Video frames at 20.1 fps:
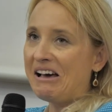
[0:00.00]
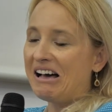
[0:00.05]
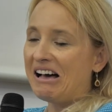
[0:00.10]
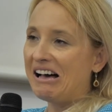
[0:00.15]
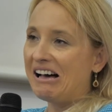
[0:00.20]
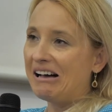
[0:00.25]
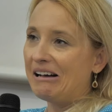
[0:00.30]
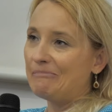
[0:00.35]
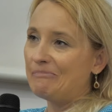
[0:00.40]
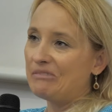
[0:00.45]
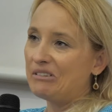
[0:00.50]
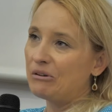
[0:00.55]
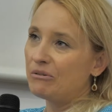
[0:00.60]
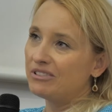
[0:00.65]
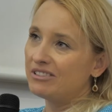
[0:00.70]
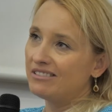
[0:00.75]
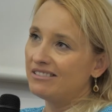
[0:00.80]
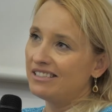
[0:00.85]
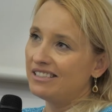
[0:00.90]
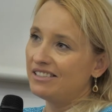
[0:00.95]
The
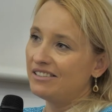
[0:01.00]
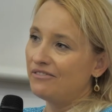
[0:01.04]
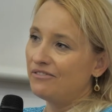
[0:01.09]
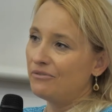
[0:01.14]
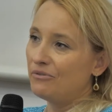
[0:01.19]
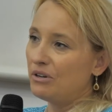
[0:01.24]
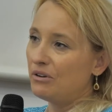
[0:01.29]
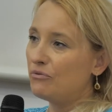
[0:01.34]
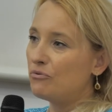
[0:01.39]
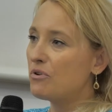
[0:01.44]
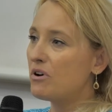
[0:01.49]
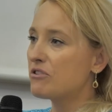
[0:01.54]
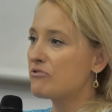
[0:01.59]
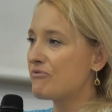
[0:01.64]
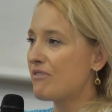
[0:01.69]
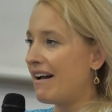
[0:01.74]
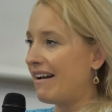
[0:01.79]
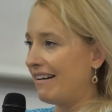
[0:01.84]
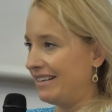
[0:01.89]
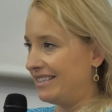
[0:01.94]
question is if we are
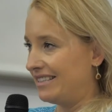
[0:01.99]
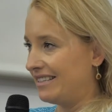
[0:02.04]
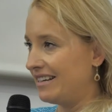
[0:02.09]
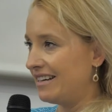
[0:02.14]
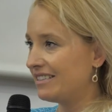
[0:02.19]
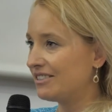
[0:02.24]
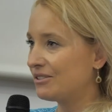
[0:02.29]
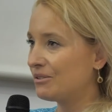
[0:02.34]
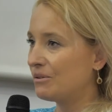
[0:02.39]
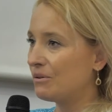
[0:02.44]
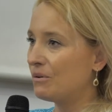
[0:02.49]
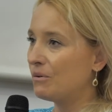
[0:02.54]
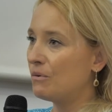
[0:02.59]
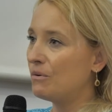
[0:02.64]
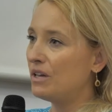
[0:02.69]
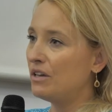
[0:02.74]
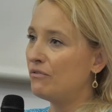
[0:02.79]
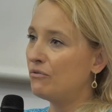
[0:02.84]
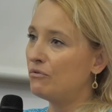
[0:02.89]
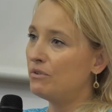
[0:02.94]
right, yeah. So
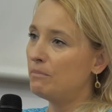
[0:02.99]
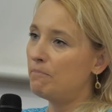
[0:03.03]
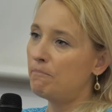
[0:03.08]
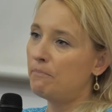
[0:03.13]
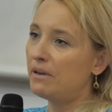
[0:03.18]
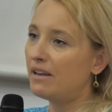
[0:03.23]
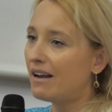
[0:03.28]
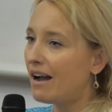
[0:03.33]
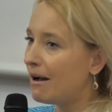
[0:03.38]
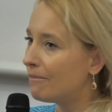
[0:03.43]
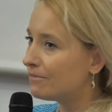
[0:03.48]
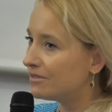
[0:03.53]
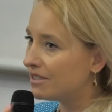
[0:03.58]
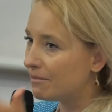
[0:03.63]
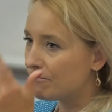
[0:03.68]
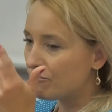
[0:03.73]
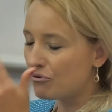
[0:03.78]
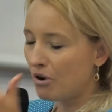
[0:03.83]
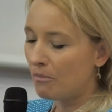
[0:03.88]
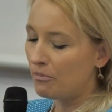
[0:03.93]
if we pick up the
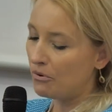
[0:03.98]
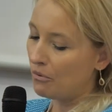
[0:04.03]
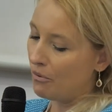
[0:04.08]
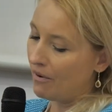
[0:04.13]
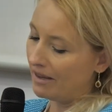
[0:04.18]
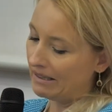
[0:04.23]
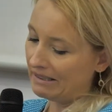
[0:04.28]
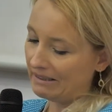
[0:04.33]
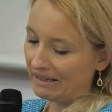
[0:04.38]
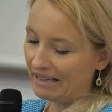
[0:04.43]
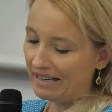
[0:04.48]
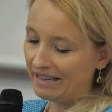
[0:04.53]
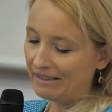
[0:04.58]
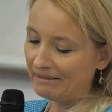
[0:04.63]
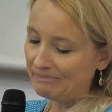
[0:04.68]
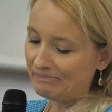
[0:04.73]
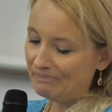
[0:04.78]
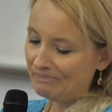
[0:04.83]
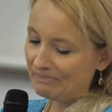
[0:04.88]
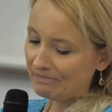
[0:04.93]
proper one,
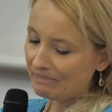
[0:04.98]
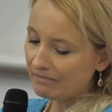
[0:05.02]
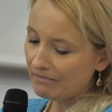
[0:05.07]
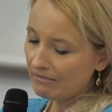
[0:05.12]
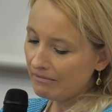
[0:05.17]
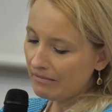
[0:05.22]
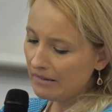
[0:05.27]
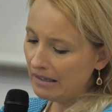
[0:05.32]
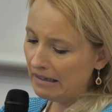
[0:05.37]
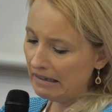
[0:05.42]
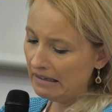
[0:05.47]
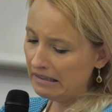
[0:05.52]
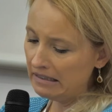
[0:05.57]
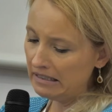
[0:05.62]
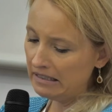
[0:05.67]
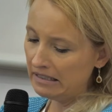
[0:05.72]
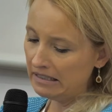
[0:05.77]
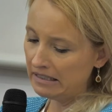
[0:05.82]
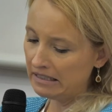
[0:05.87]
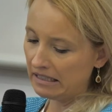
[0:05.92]
and
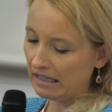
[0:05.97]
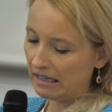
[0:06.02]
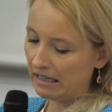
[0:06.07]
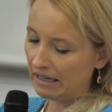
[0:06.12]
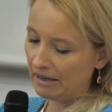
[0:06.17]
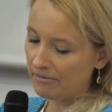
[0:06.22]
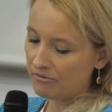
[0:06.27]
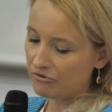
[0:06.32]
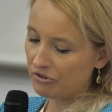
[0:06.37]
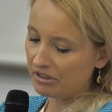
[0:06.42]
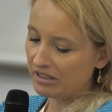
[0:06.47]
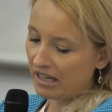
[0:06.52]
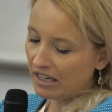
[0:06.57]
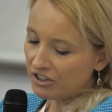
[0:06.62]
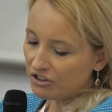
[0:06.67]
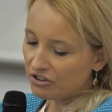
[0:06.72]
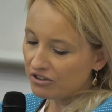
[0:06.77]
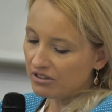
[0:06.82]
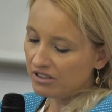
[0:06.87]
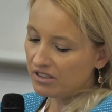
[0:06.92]
this
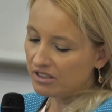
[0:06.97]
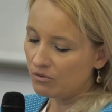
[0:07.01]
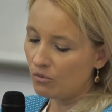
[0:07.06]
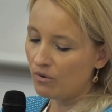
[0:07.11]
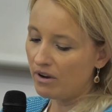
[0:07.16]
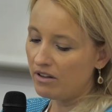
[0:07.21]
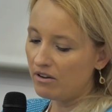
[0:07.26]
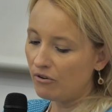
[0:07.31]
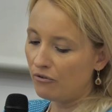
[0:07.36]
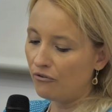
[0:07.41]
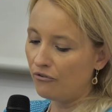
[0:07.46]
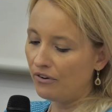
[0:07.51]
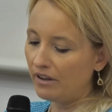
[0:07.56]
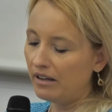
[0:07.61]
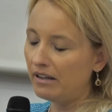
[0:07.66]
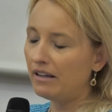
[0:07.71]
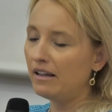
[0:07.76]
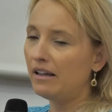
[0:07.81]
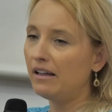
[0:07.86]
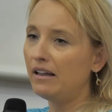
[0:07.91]
reductionist way of
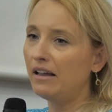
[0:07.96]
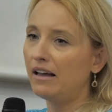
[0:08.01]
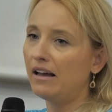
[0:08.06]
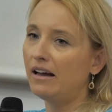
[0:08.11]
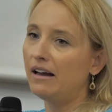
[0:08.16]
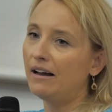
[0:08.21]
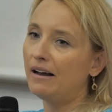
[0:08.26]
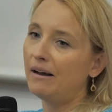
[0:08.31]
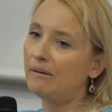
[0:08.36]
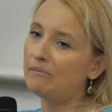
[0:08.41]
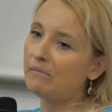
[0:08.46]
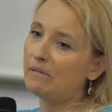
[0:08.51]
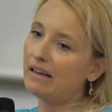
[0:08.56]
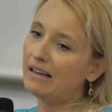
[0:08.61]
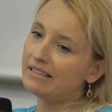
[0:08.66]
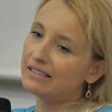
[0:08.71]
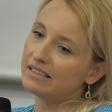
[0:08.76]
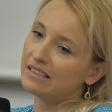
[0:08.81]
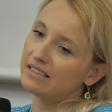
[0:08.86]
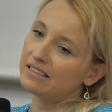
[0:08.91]
thinking
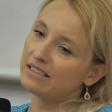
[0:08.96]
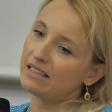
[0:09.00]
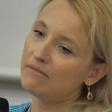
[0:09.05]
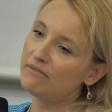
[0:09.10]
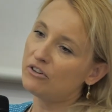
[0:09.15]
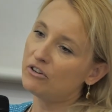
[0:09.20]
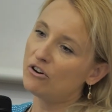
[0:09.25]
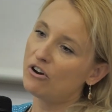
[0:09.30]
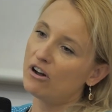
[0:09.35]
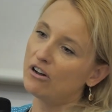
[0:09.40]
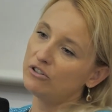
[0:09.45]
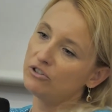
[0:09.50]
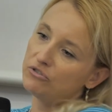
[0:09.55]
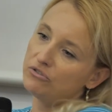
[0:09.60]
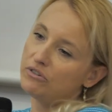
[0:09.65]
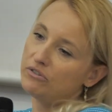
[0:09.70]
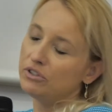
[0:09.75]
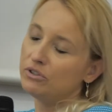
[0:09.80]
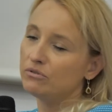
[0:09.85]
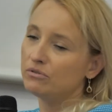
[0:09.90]
is something
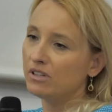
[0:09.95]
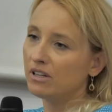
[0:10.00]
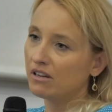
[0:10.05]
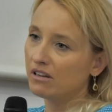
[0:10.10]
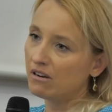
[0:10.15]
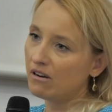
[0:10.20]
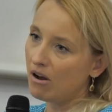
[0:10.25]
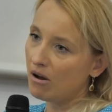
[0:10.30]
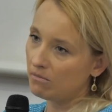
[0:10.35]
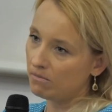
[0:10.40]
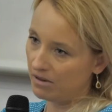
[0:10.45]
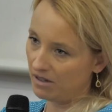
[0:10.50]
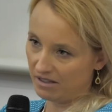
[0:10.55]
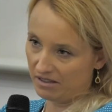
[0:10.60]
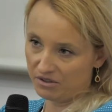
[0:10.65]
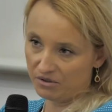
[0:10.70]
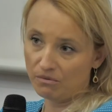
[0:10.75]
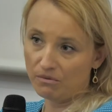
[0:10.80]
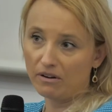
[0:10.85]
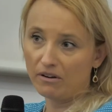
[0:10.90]
contrary to the
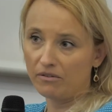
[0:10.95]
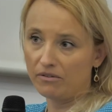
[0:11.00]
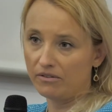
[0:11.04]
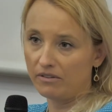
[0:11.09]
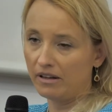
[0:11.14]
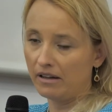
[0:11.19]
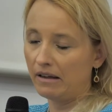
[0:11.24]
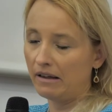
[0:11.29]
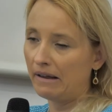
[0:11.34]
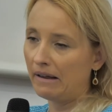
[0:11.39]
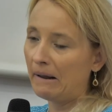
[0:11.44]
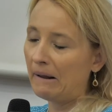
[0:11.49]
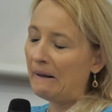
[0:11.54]
complex way of thinking.